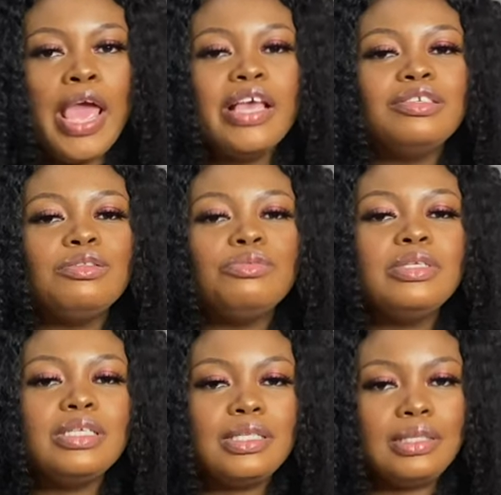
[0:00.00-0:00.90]
is to
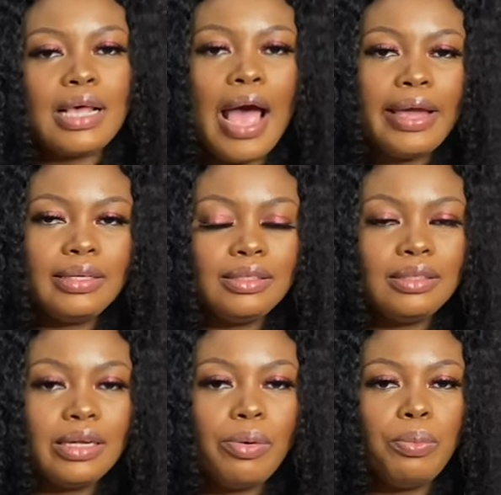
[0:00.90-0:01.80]
decide
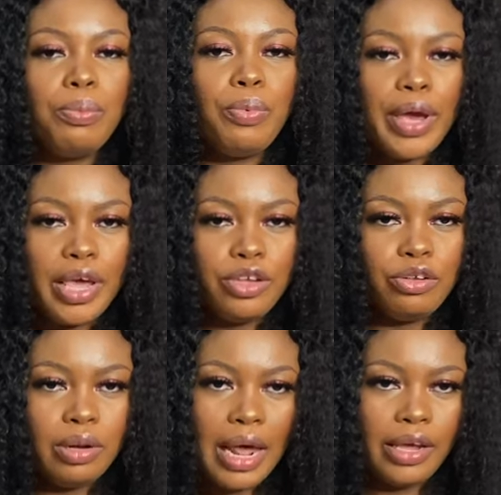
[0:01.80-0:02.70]
the way
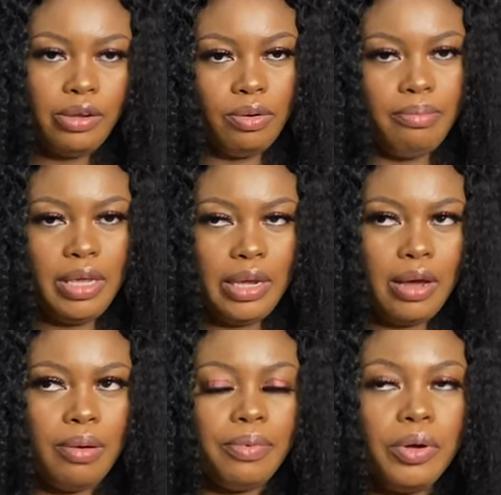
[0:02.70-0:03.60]
you like your makeup.